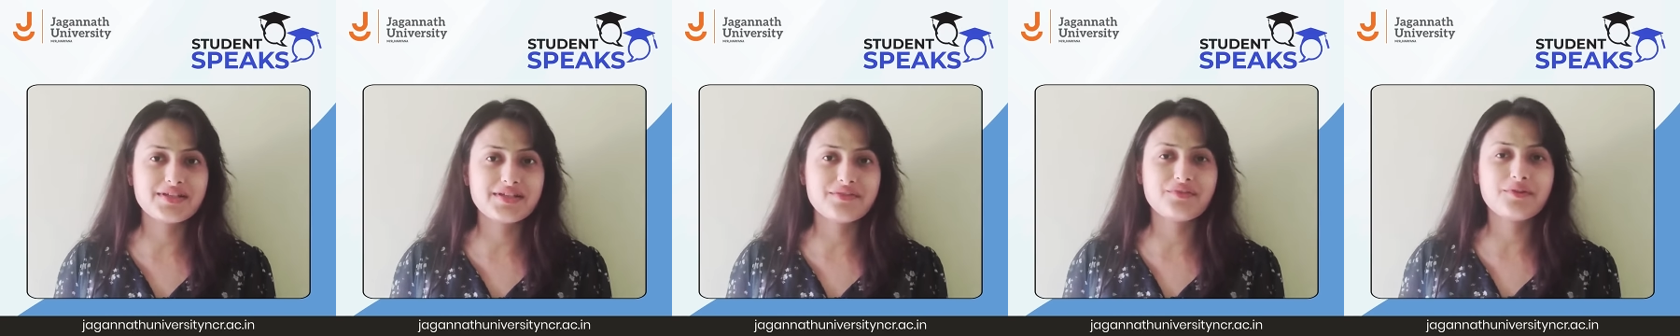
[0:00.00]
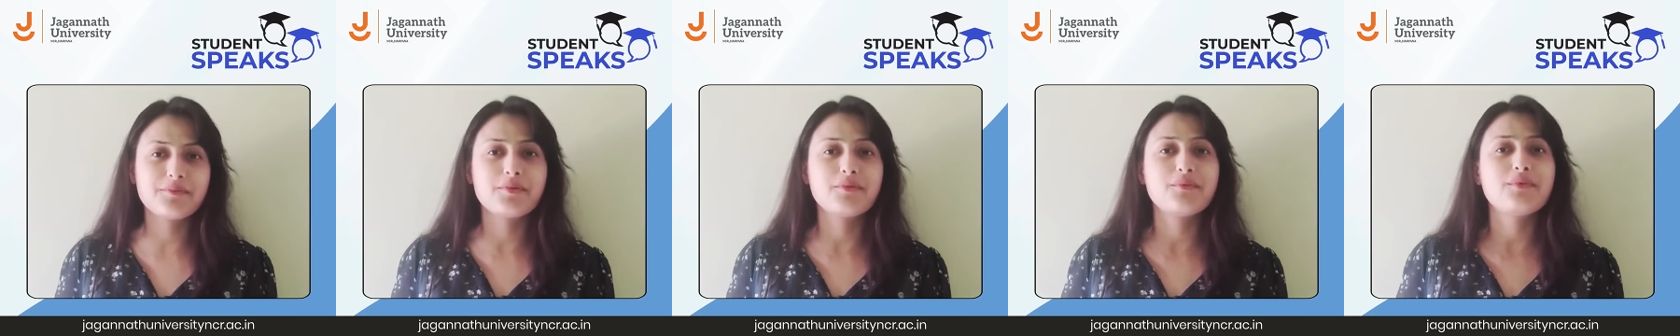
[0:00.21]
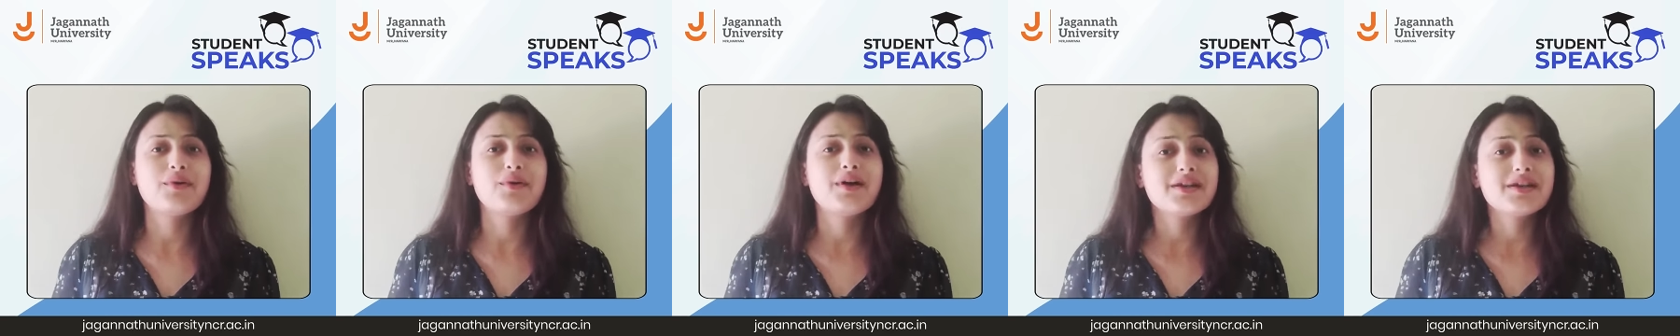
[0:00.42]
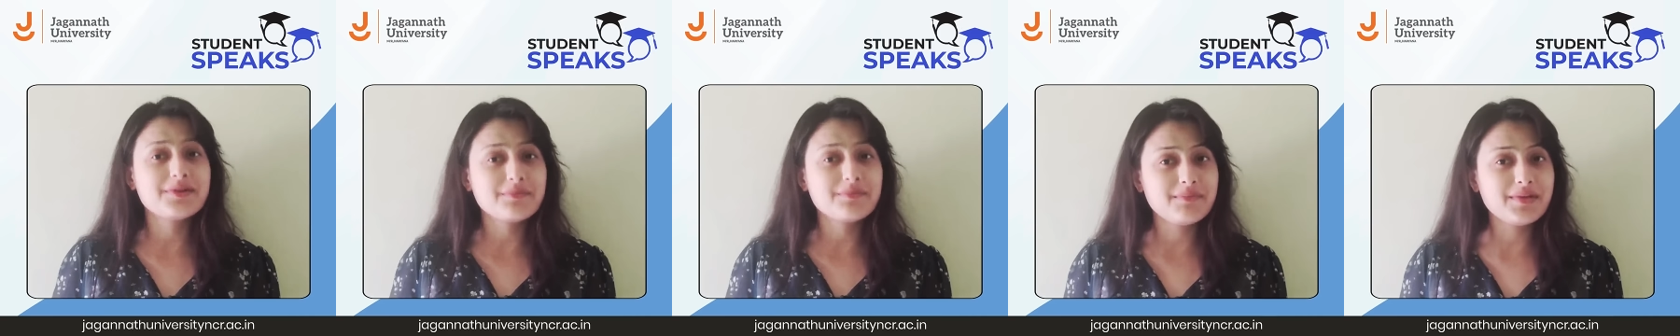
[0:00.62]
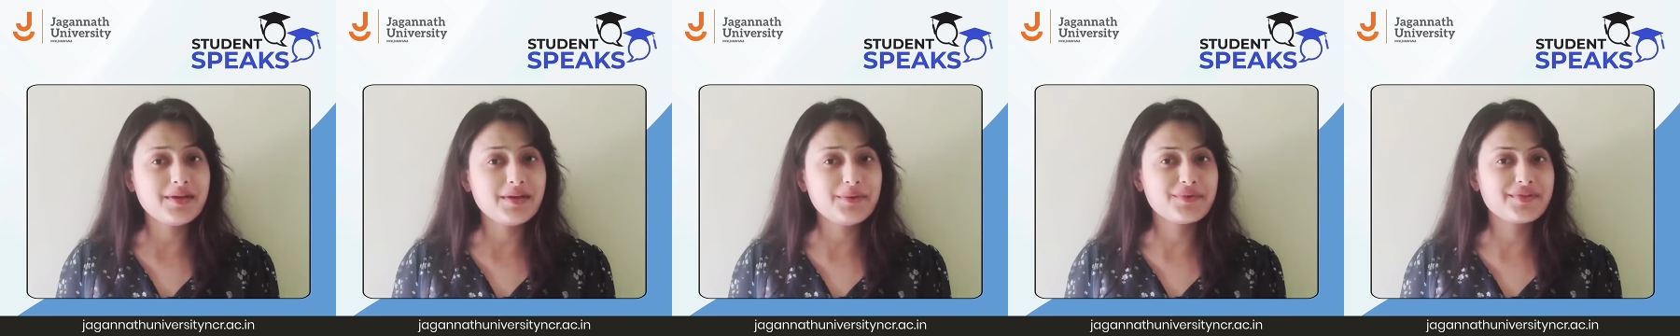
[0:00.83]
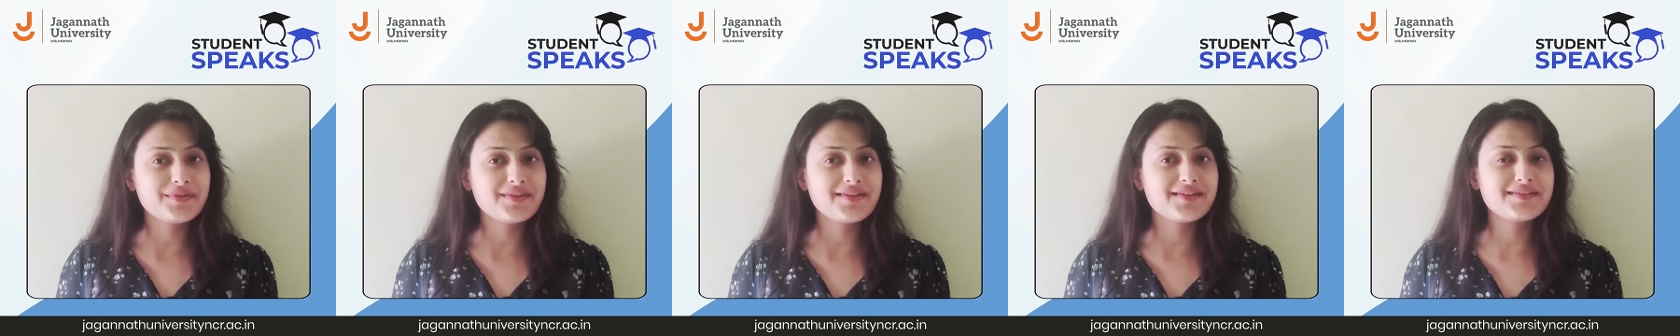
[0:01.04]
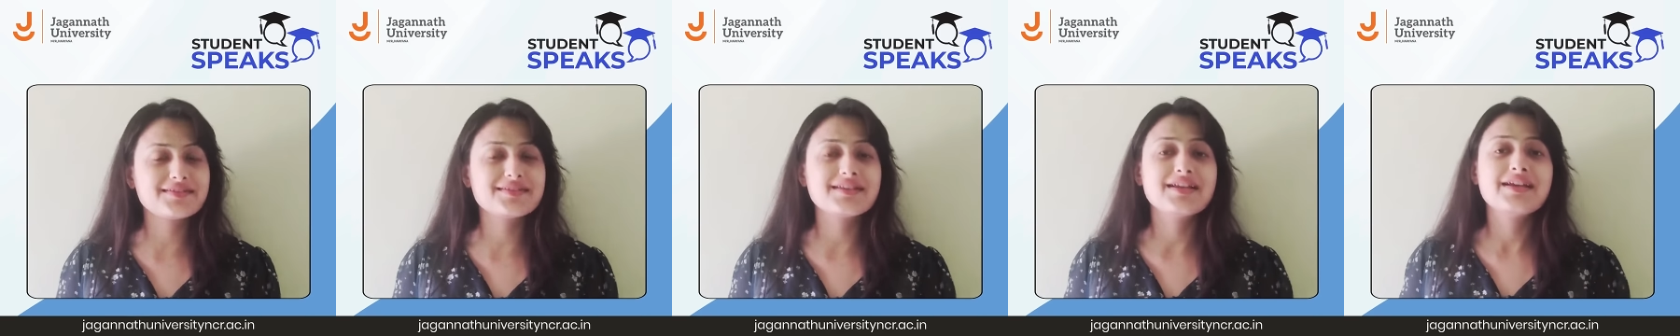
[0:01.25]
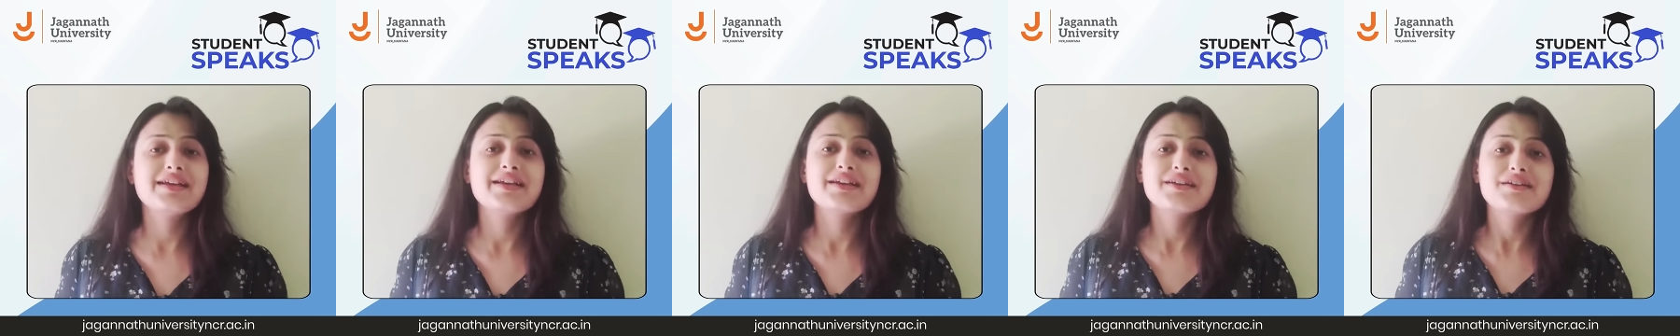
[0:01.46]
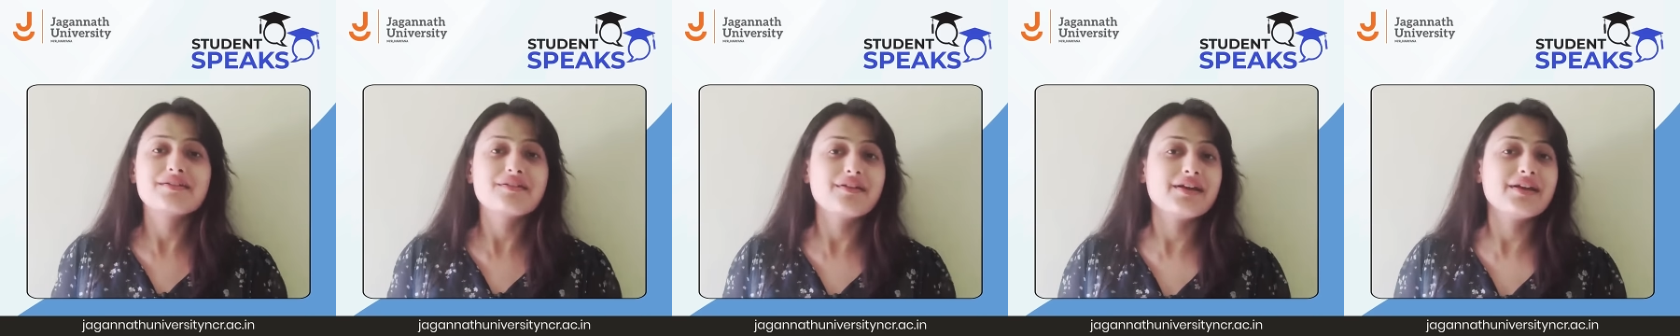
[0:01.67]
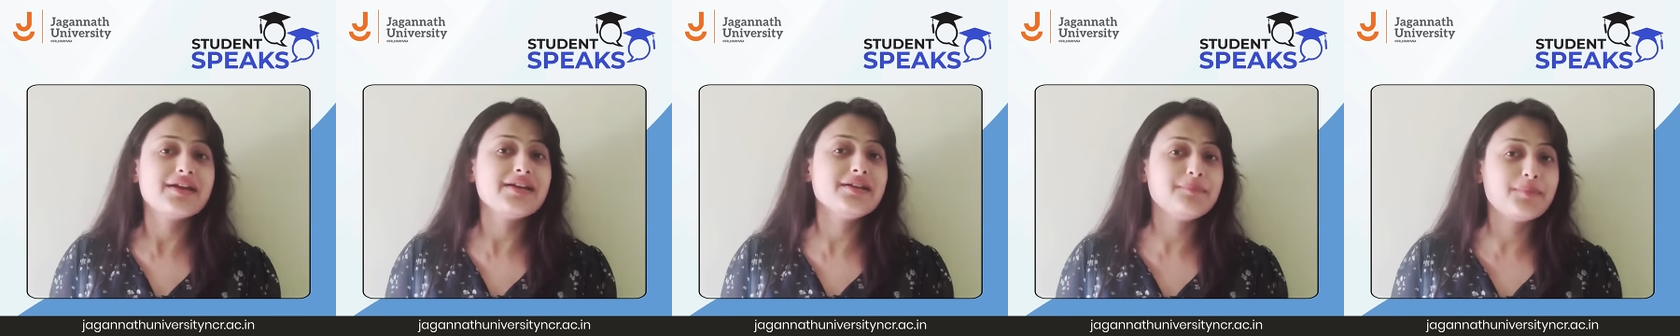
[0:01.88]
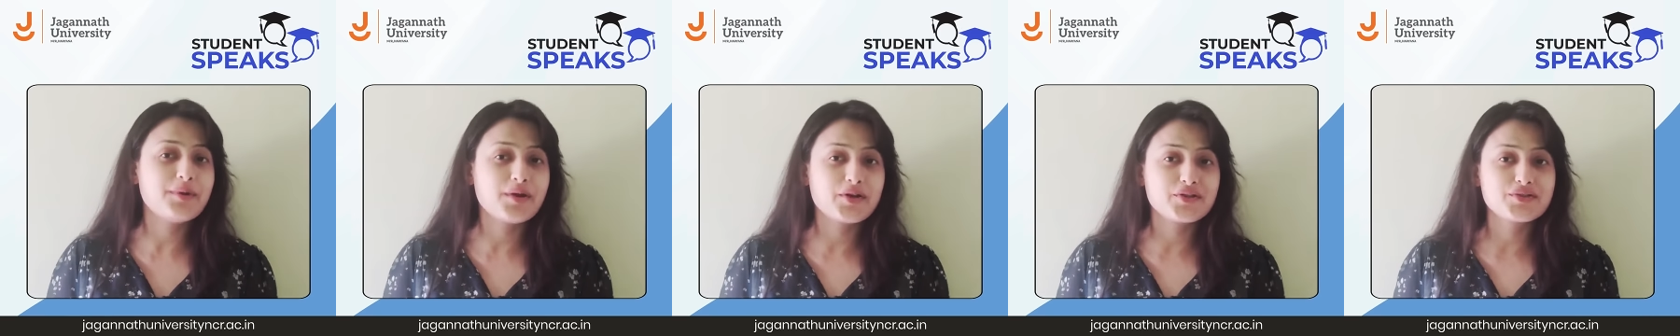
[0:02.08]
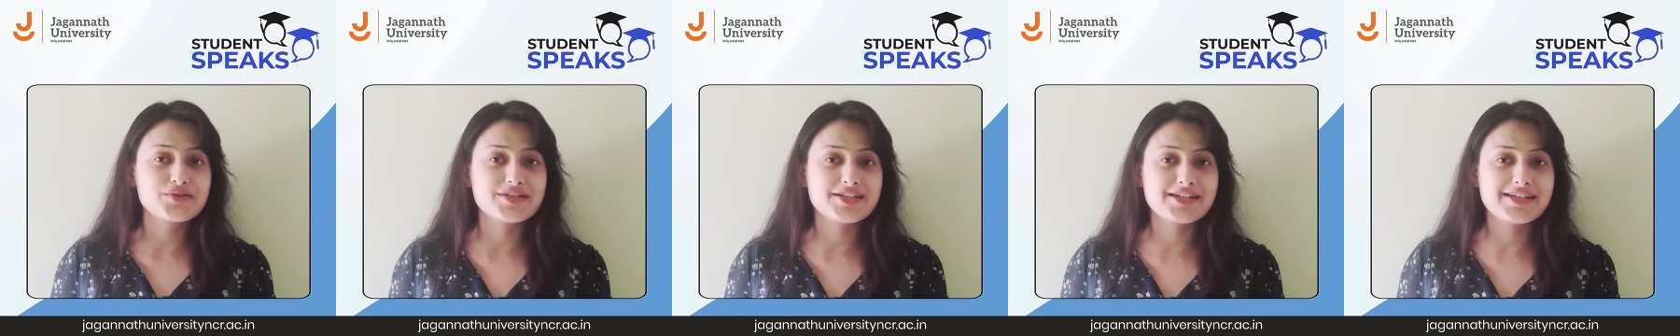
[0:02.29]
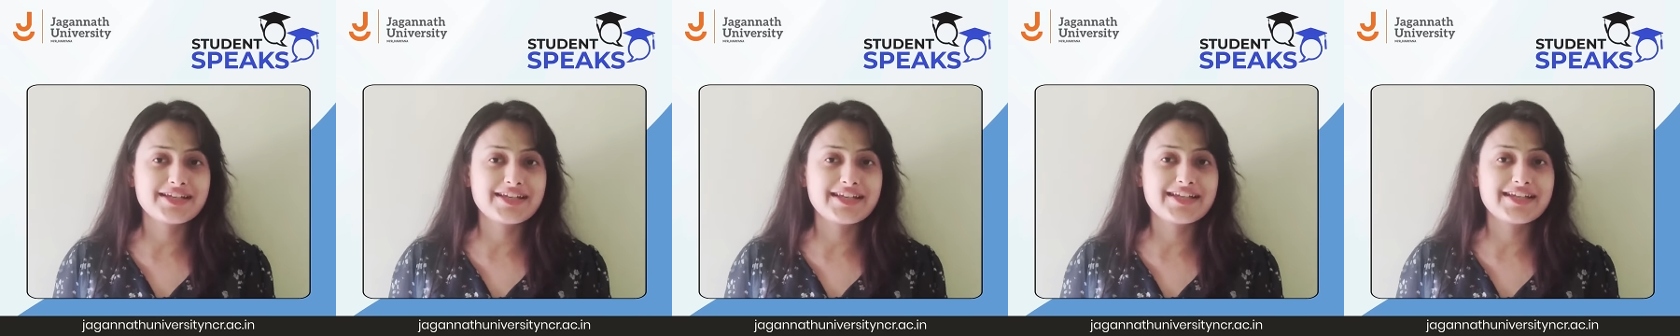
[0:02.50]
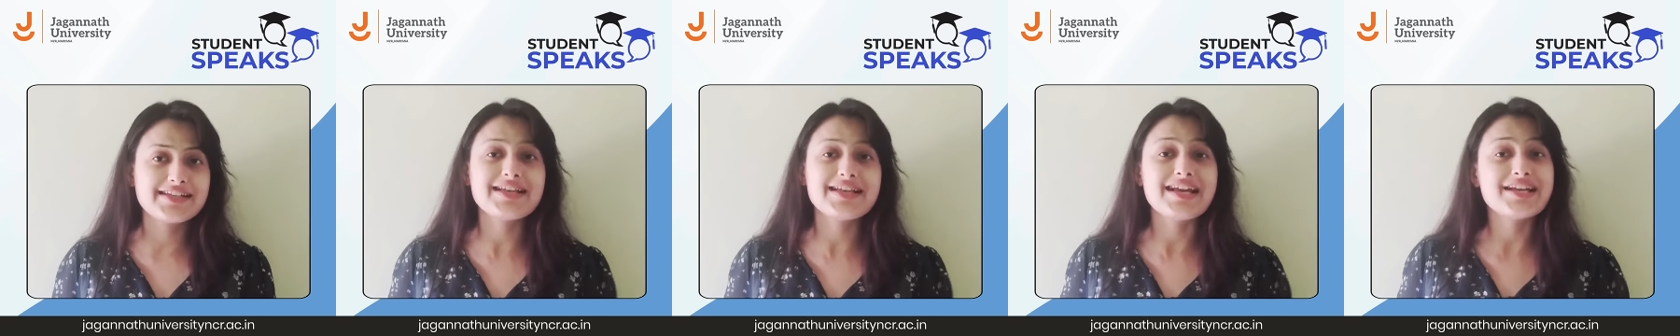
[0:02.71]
for providing me with this great opportunities,